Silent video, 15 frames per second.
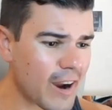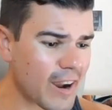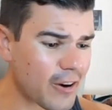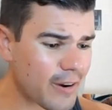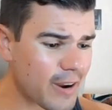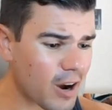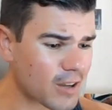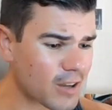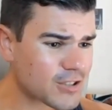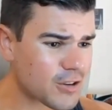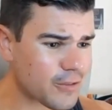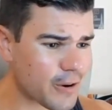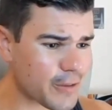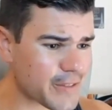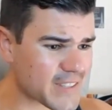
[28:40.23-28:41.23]
Gregory
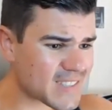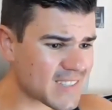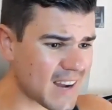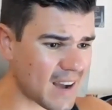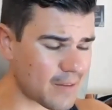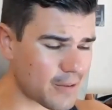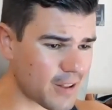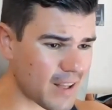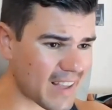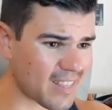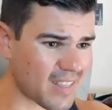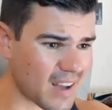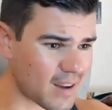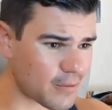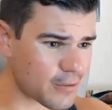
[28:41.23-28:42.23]
also wrote this novel I
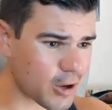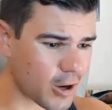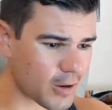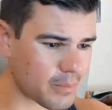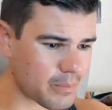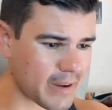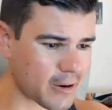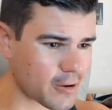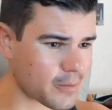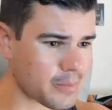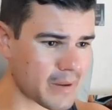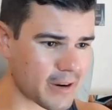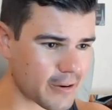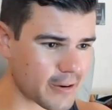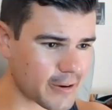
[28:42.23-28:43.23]
love called Mirror
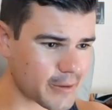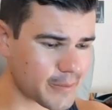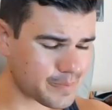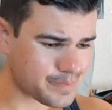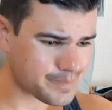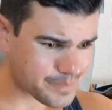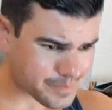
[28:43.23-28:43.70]
Mirror.